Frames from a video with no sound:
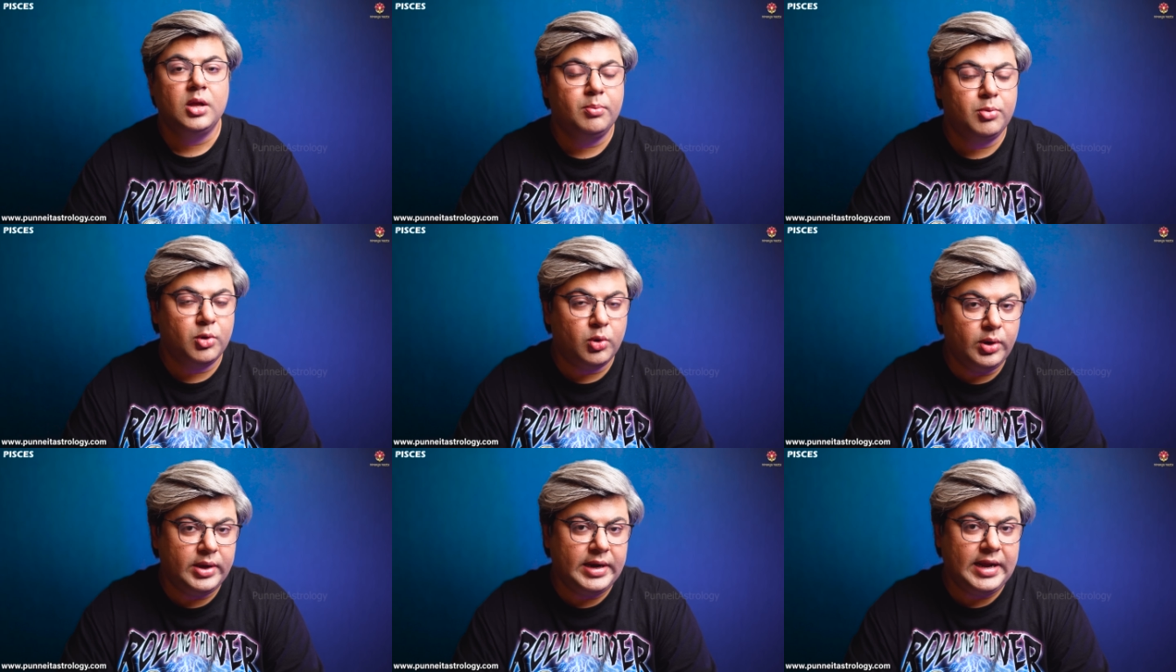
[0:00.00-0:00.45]

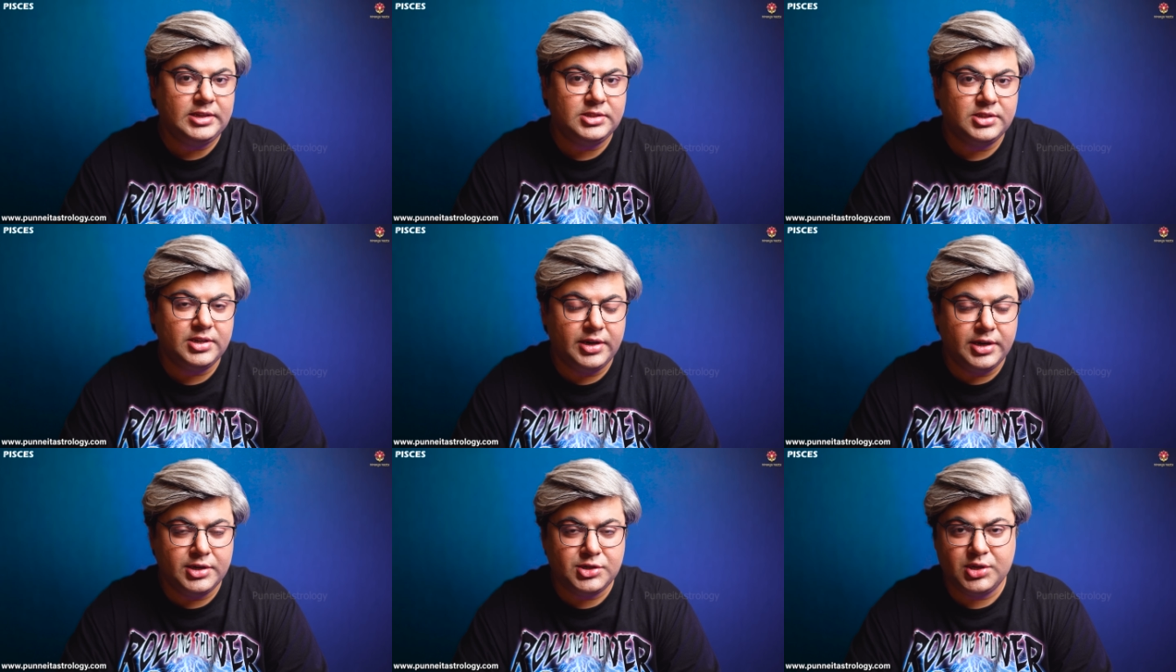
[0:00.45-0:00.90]

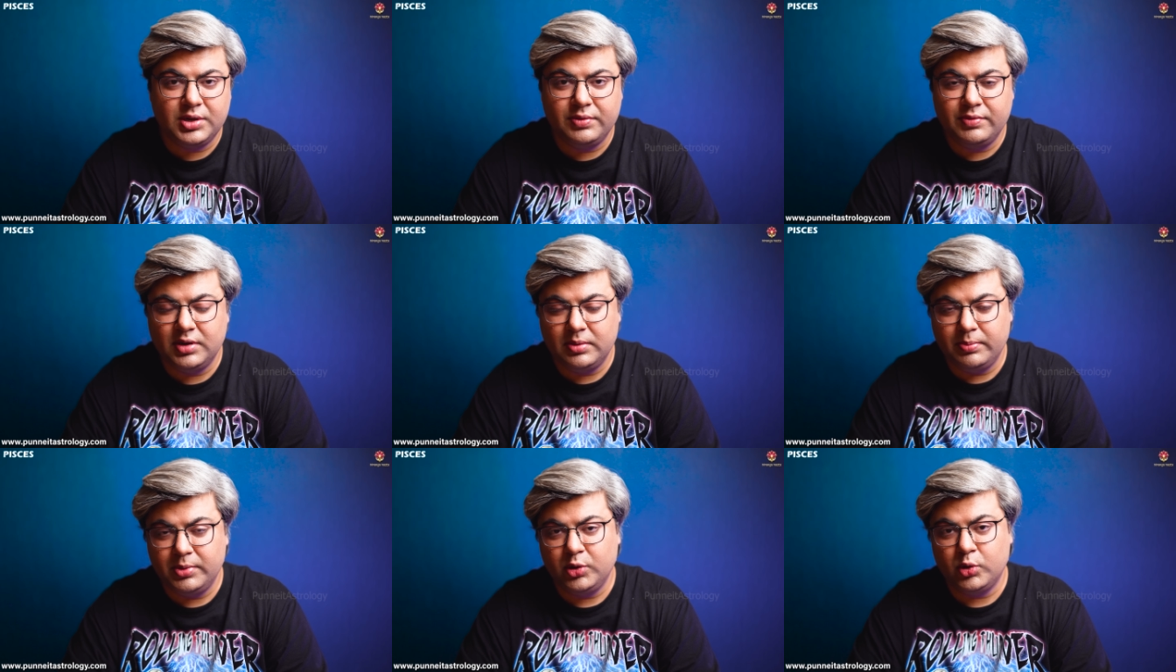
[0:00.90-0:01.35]

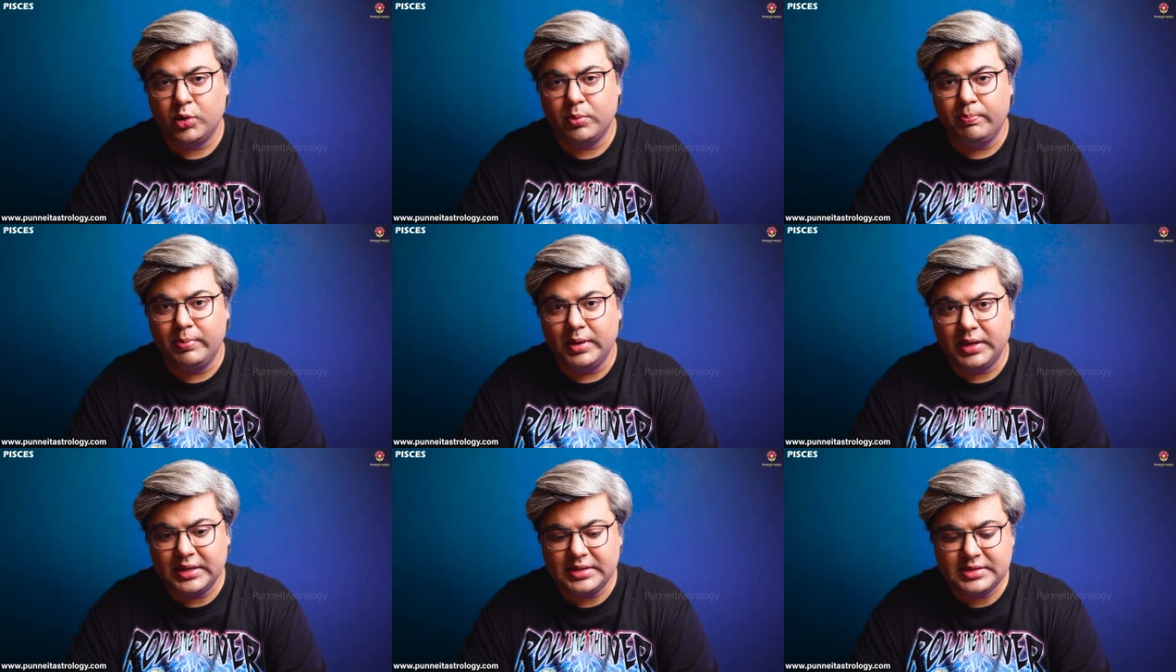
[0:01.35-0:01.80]
Procrastination will be your
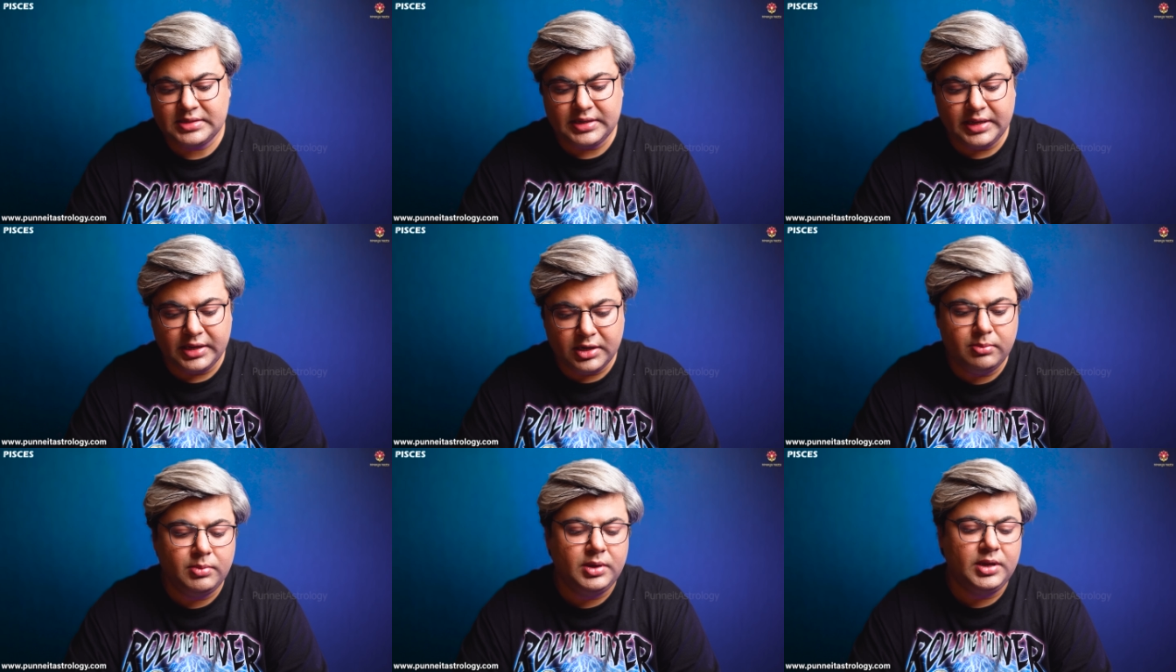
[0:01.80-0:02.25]
biggest
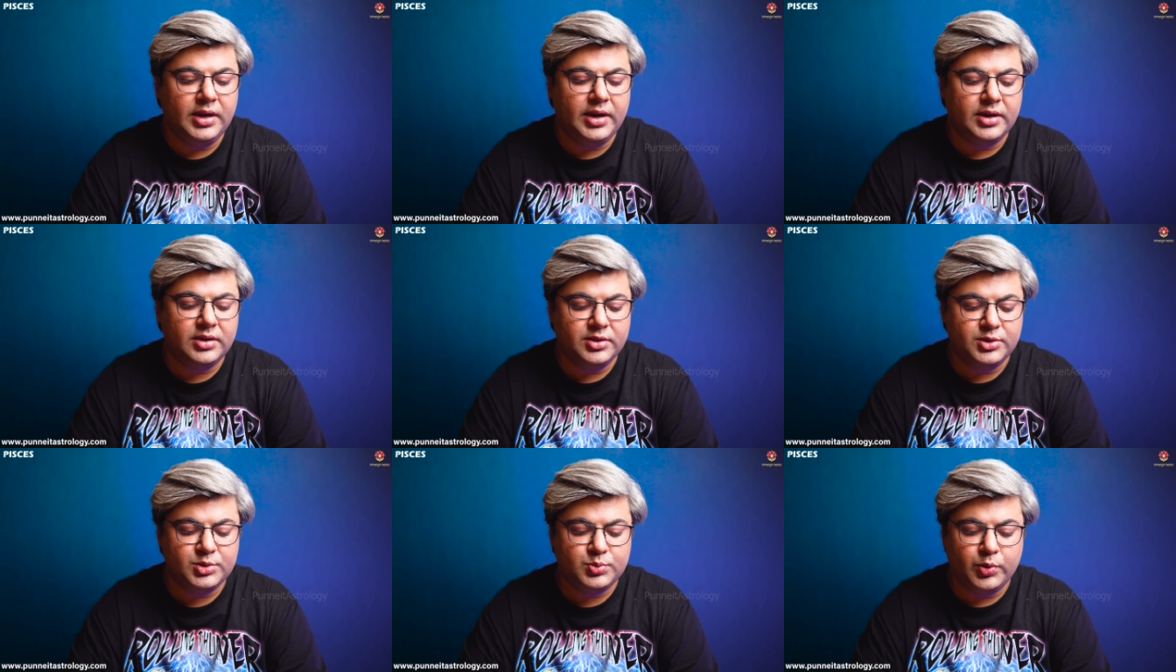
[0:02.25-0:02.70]
enemy
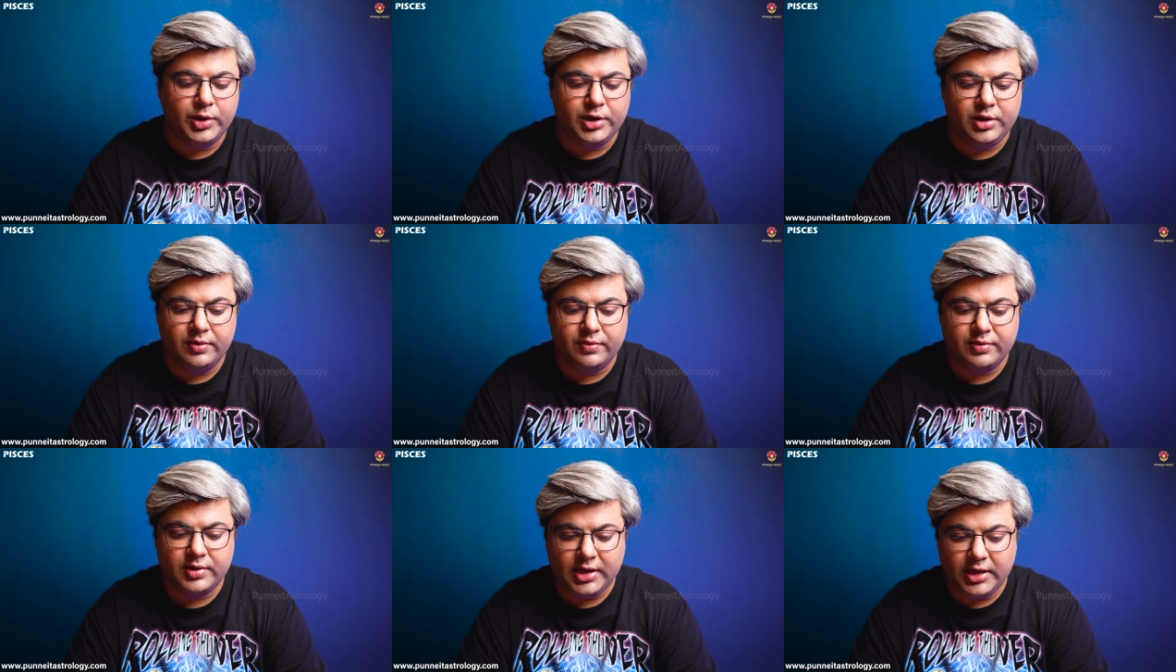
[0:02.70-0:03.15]
at this
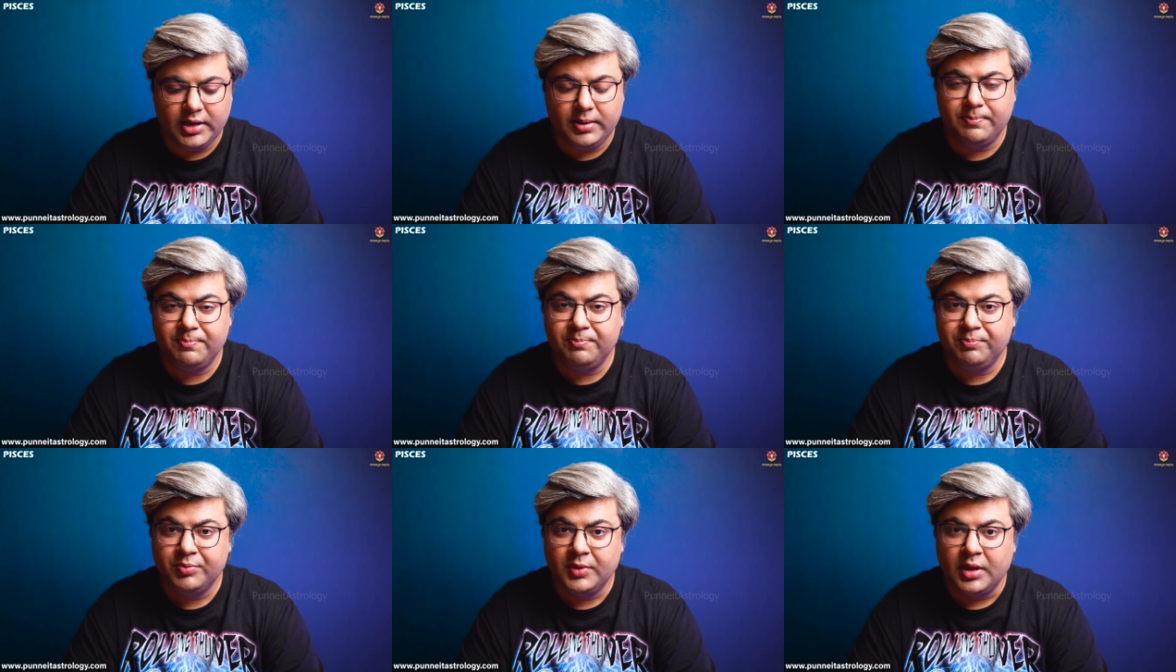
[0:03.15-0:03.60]
point of time,